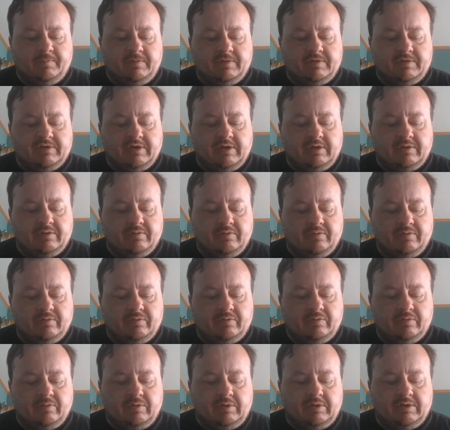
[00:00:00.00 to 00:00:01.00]

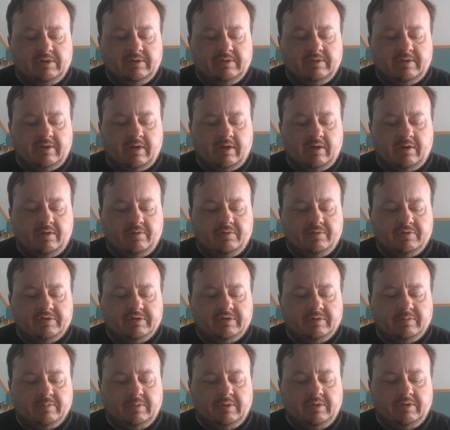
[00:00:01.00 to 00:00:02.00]
second to
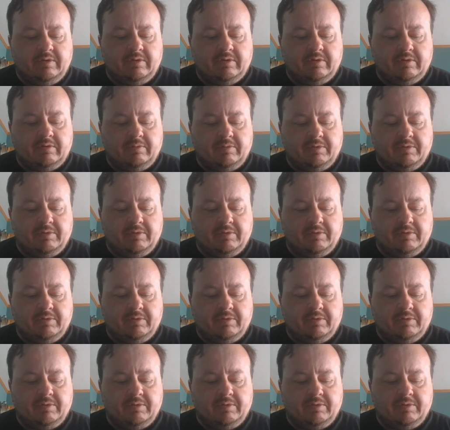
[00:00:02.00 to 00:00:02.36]
Ladarius Miller,